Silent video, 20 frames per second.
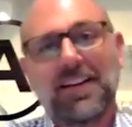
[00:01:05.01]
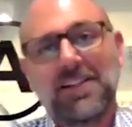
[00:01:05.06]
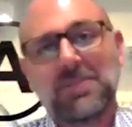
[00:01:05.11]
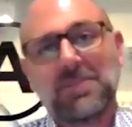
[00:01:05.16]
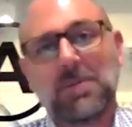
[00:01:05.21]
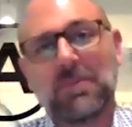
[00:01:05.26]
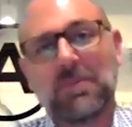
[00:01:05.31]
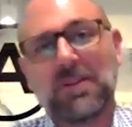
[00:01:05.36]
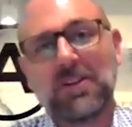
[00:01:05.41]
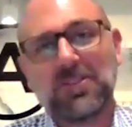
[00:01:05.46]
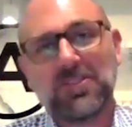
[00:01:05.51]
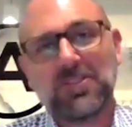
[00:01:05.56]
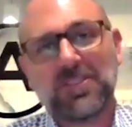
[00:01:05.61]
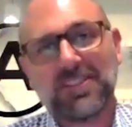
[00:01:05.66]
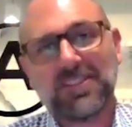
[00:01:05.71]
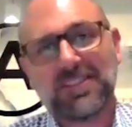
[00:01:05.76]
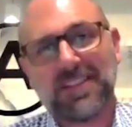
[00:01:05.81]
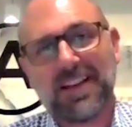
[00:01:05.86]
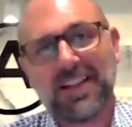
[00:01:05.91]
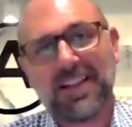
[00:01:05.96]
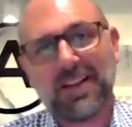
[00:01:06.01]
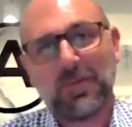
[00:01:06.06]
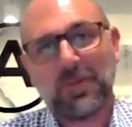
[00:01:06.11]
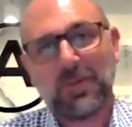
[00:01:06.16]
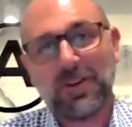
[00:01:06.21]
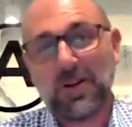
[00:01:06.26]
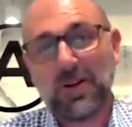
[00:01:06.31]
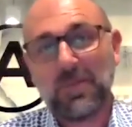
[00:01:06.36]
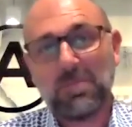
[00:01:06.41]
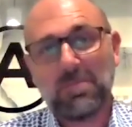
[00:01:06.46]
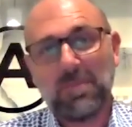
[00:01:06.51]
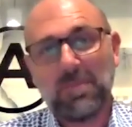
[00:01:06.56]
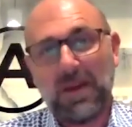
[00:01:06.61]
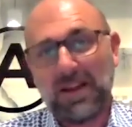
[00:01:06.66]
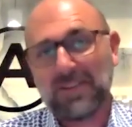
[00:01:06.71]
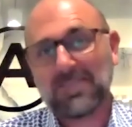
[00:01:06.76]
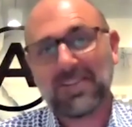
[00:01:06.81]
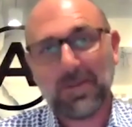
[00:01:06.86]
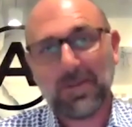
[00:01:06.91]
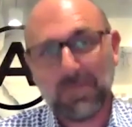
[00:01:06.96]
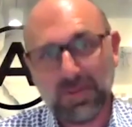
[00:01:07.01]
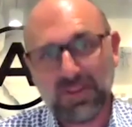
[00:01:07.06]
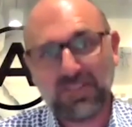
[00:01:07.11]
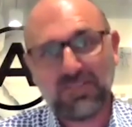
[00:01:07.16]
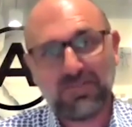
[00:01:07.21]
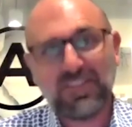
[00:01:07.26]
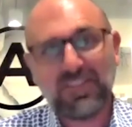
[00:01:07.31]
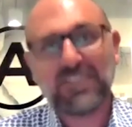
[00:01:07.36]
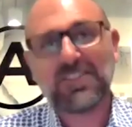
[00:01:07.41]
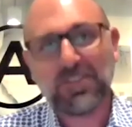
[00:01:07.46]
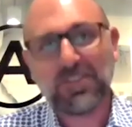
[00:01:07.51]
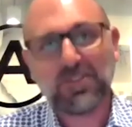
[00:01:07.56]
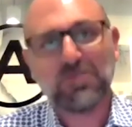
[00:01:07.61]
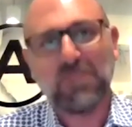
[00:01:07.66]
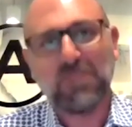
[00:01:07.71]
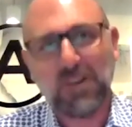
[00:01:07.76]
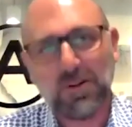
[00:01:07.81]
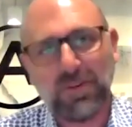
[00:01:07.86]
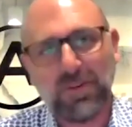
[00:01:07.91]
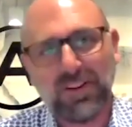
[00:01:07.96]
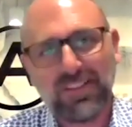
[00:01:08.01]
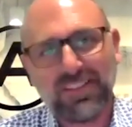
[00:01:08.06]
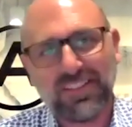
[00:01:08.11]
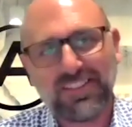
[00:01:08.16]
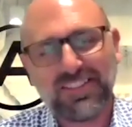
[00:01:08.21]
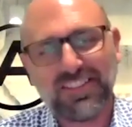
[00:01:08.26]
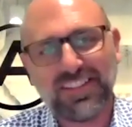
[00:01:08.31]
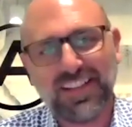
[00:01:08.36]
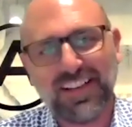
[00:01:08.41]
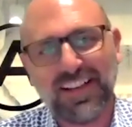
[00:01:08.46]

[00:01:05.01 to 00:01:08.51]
it's probably good to say that we don't actually build physical robots.